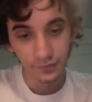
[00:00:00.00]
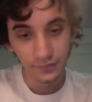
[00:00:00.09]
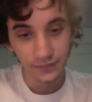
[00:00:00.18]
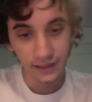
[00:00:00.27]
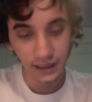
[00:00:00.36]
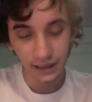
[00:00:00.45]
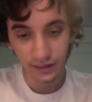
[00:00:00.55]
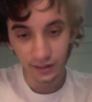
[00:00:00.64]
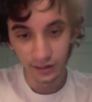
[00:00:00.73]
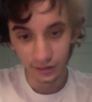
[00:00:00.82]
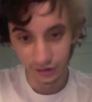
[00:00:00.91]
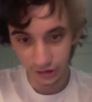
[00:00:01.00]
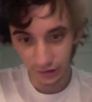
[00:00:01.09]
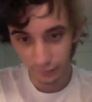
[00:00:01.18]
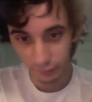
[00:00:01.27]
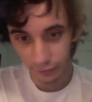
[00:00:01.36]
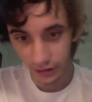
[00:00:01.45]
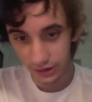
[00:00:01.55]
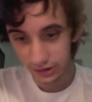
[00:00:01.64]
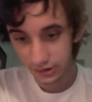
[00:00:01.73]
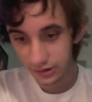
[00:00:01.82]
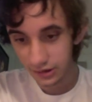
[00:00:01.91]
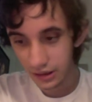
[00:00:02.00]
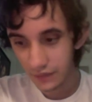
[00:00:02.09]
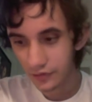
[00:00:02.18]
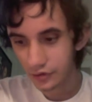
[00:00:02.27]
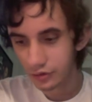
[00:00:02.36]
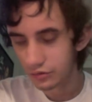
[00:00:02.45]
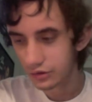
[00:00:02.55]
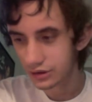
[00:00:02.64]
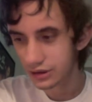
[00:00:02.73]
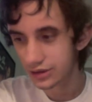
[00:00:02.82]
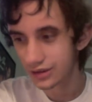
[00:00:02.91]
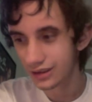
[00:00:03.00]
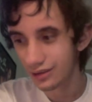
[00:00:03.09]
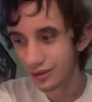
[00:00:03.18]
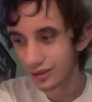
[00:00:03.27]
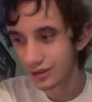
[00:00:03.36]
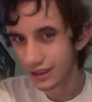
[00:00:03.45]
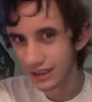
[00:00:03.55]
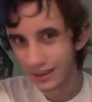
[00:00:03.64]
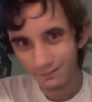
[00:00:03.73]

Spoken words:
ideology and race, I've also essentially looked at